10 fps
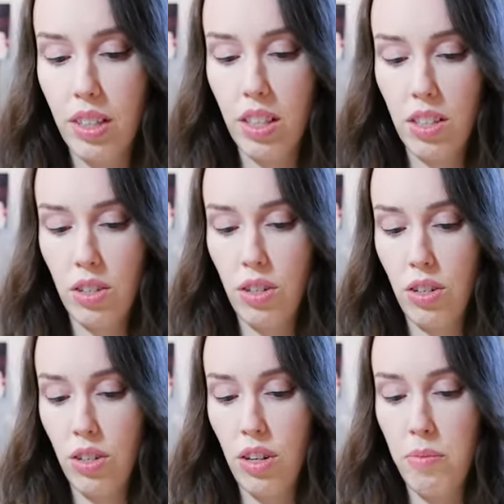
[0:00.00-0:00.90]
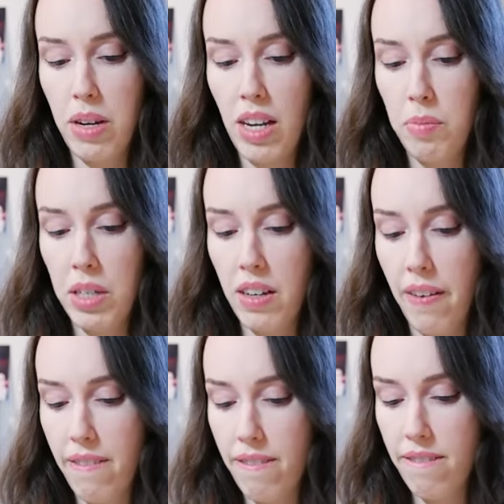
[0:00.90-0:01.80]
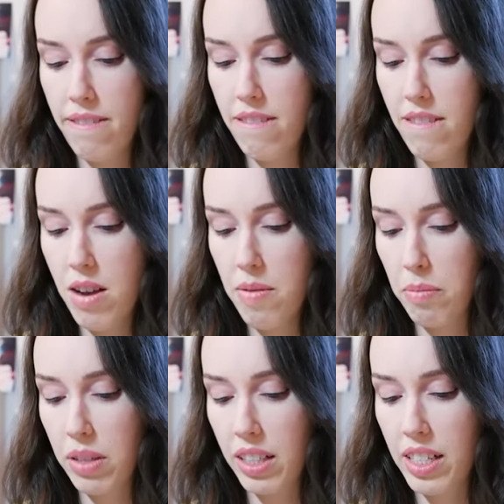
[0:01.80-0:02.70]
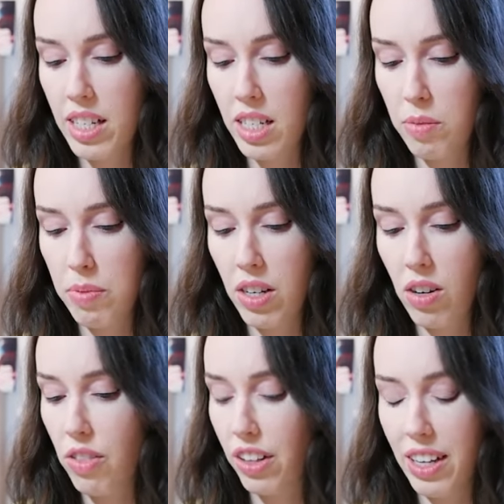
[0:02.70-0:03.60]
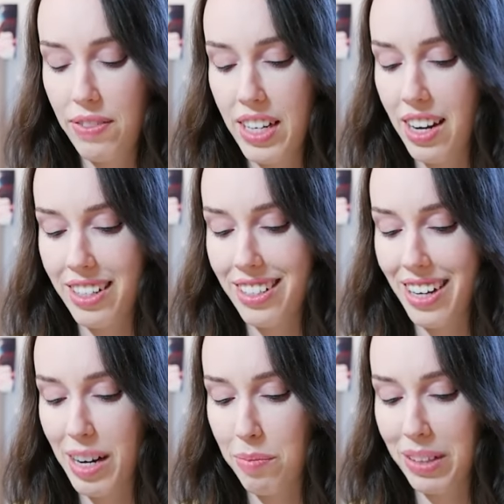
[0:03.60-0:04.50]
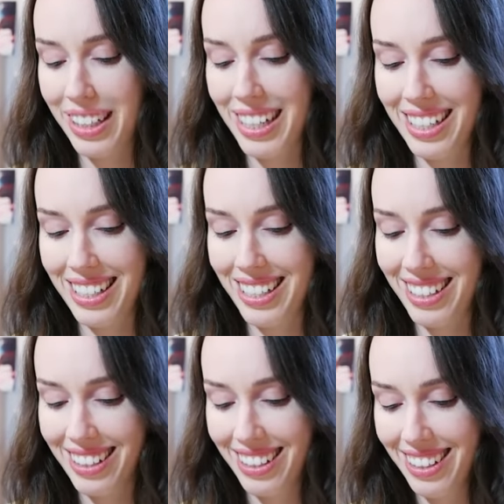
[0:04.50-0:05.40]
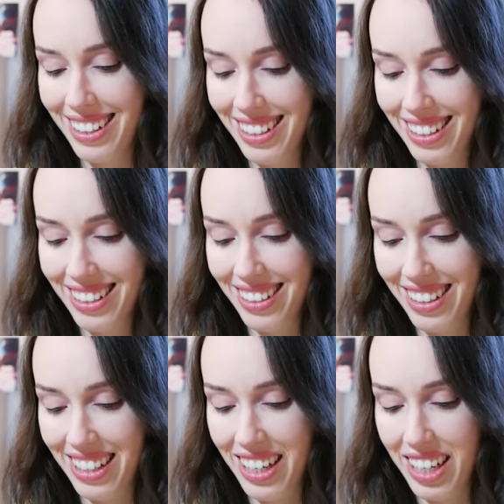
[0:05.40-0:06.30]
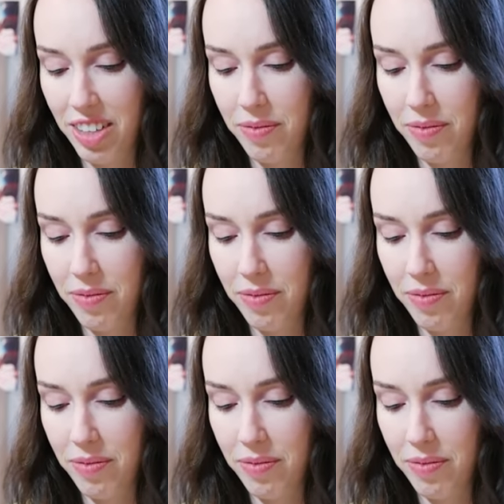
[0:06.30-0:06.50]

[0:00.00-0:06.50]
let's Go, baby. Please be on the left-hand side, please. Okay.